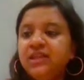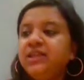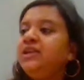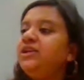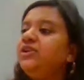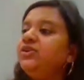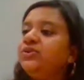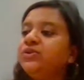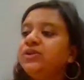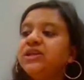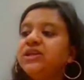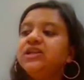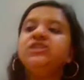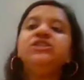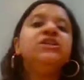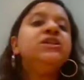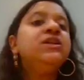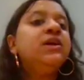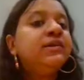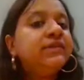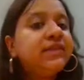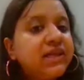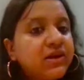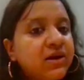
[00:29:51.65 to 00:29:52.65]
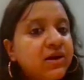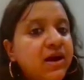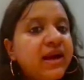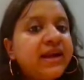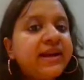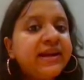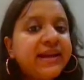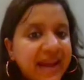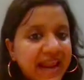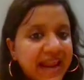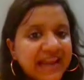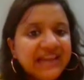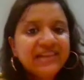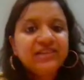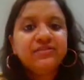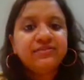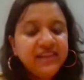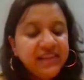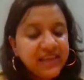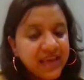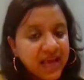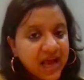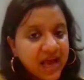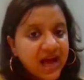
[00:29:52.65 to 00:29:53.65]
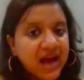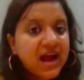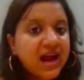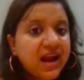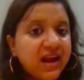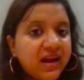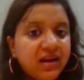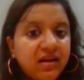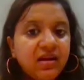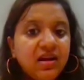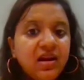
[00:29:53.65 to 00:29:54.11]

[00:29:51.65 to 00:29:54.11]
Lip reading: the duration of the contract we are